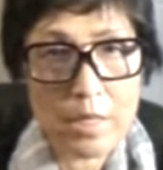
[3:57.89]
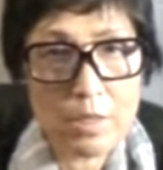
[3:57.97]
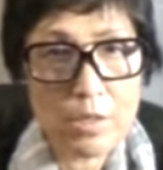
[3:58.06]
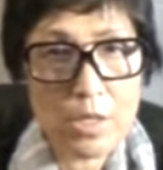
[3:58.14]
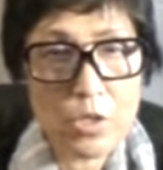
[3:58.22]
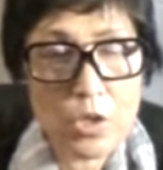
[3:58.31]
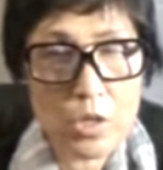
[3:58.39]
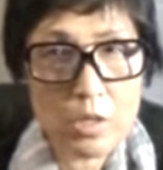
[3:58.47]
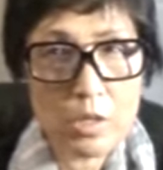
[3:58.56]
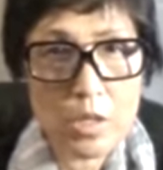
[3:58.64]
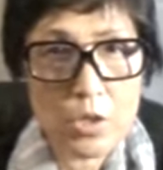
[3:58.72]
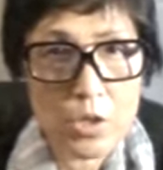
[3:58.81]
etc.
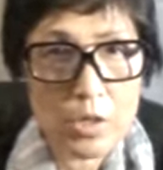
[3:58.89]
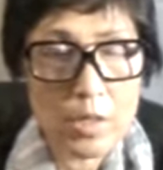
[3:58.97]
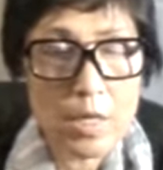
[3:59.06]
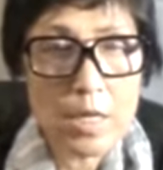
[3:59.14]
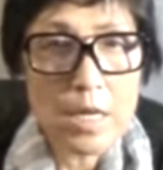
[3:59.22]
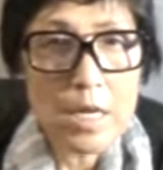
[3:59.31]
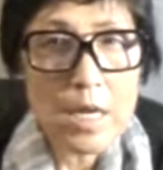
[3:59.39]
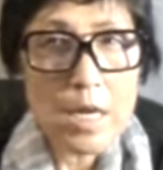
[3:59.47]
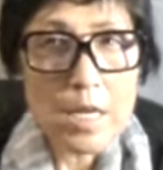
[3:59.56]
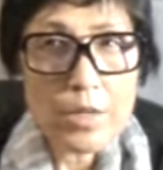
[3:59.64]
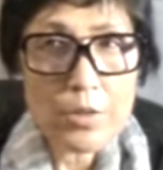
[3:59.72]
The